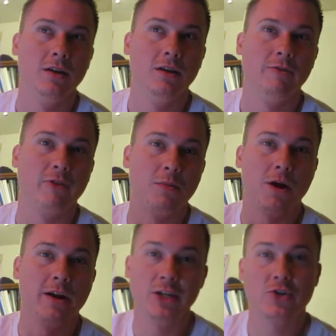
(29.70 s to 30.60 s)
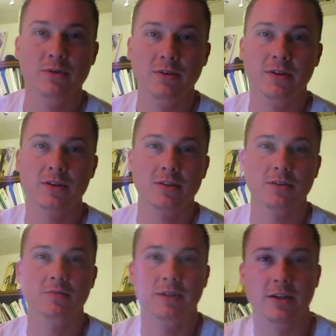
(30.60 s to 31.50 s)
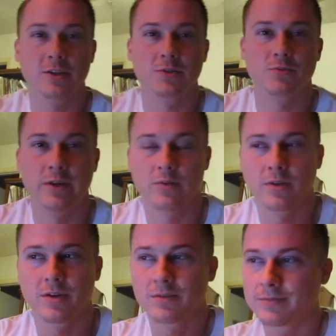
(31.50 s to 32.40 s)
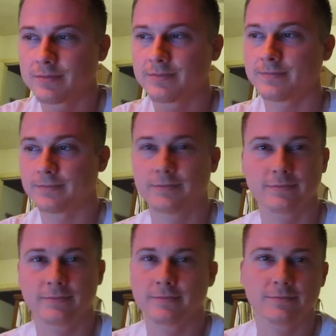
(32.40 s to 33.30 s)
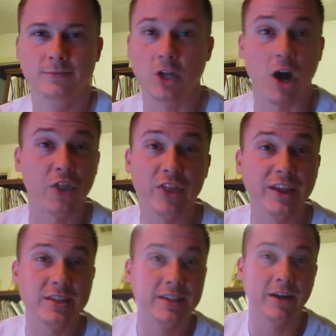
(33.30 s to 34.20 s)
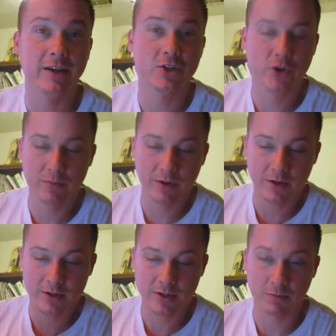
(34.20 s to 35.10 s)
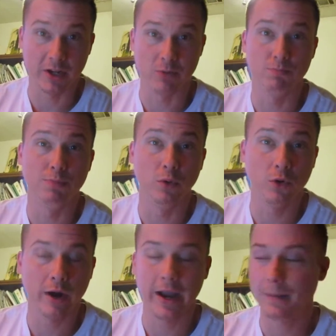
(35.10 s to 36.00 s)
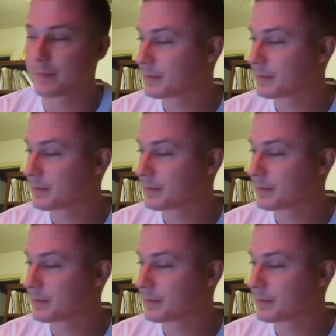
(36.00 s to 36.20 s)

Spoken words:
from our history books, because we were taught this in our history books, but it's bullcrap.